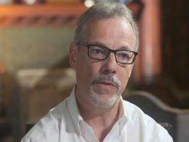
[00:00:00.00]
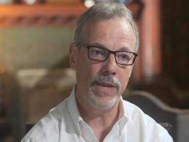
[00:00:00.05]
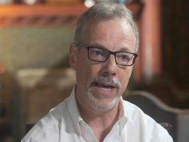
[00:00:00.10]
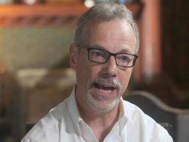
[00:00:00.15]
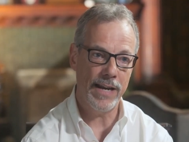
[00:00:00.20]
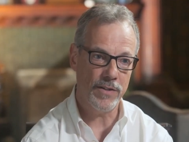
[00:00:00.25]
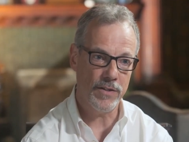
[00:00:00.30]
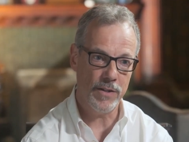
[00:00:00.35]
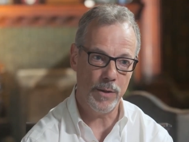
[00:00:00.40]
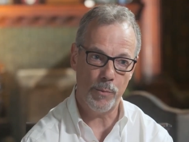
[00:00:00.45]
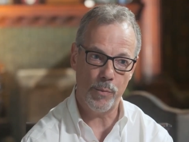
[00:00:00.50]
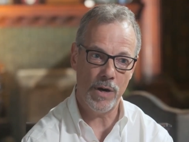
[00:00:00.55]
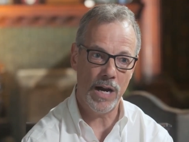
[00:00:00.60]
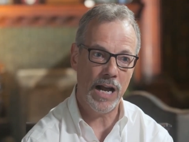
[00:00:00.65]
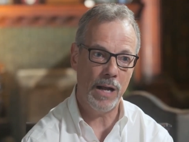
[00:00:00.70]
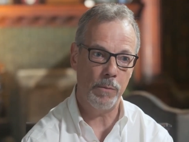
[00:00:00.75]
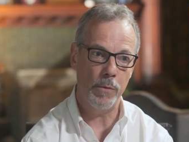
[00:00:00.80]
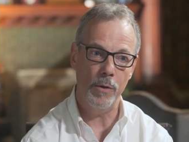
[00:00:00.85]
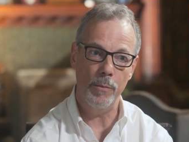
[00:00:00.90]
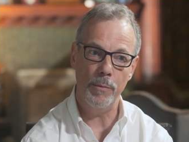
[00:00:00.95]
that's the
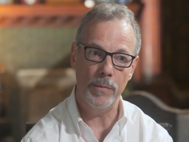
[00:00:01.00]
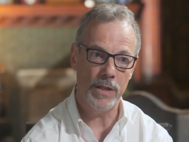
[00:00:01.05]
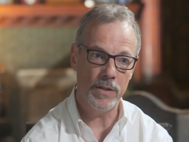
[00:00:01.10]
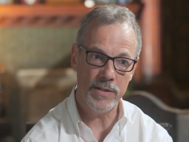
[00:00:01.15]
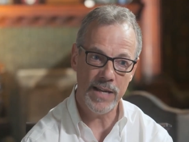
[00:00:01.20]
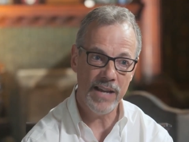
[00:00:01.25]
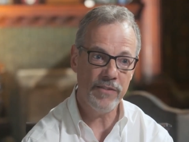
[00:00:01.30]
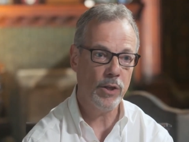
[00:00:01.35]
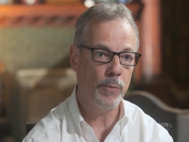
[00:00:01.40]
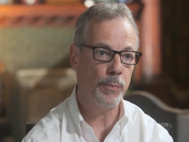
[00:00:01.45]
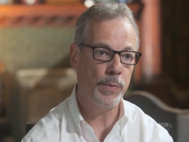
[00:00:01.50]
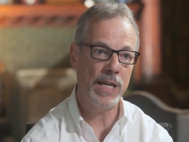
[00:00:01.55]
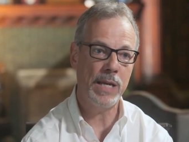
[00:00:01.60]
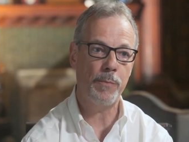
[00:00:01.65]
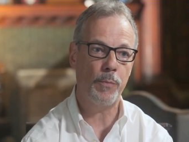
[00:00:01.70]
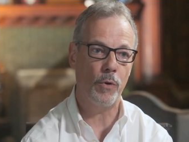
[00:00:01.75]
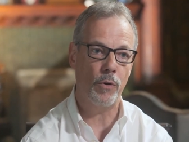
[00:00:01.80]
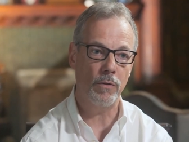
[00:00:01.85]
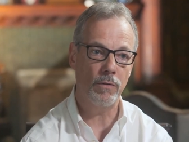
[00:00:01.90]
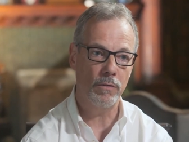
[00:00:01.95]
problem. It's not the
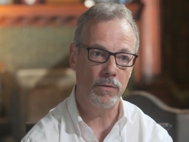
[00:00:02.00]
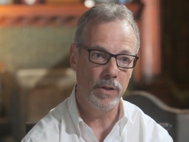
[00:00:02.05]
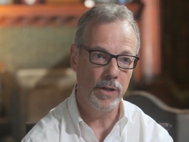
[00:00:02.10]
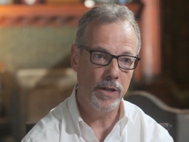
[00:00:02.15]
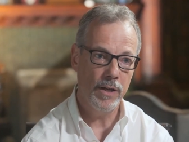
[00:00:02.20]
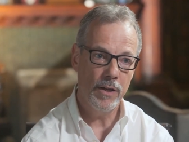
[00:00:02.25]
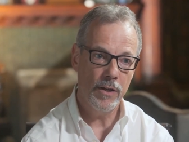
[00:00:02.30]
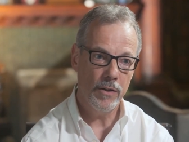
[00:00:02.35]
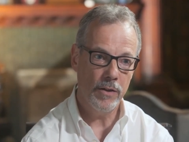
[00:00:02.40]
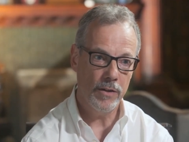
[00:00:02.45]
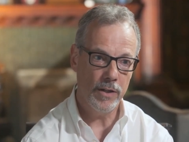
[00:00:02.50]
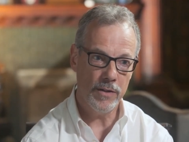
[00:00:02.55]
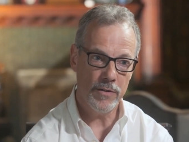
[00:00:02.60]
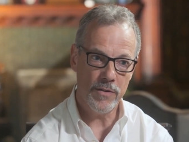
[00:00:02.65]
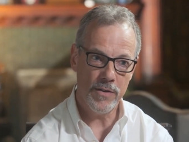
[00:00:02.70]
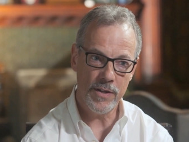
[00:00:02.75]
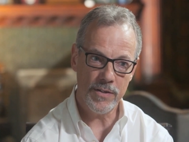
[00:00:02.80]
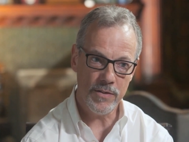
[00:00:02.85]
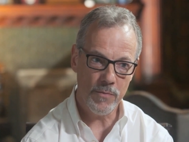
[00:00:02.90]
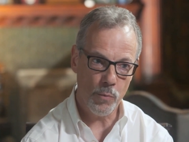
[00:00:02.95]
people. It's
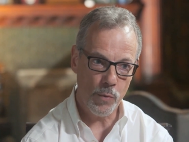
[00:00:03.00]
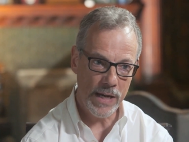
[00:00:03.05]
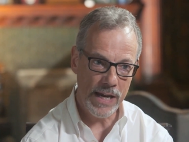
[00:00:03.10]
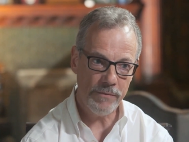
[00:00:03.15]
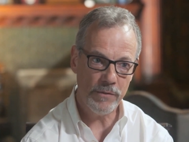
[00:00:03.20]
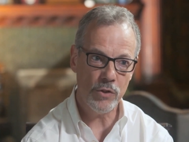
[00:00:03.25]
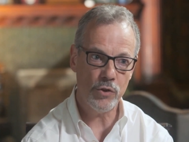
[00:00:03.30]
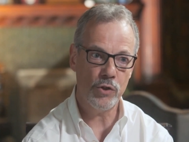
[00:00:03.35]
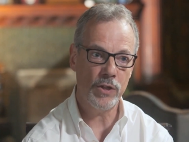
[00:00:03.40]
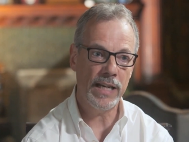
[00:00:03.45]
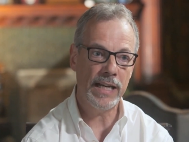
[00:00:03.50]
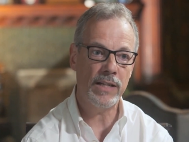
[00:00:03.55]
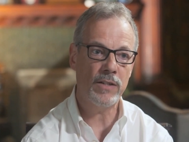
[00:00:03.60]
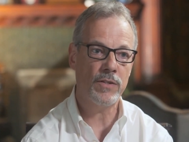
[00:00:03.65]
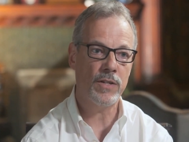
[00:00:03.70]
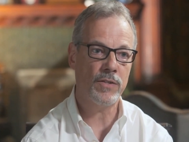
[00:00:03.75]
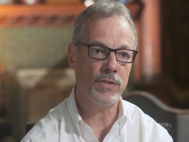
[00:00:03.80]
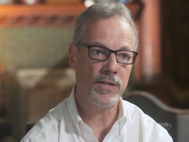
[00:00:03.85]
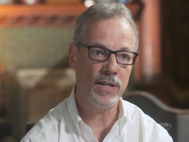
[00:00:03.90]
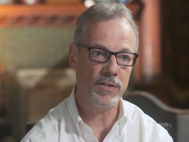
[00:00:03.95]
this, we have to change
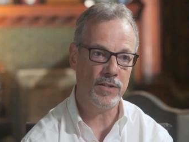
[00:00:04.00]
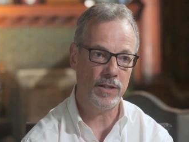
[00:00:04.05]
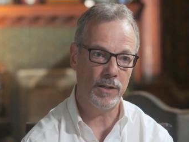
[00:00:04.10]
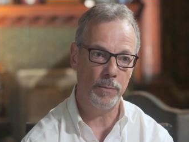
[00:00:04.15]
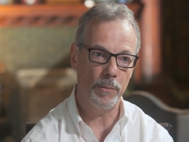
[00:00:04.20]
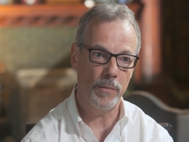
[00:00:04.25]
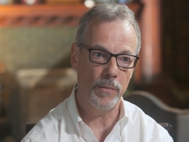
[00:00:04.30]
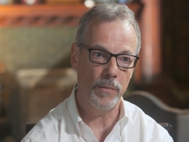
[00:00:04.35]
the system.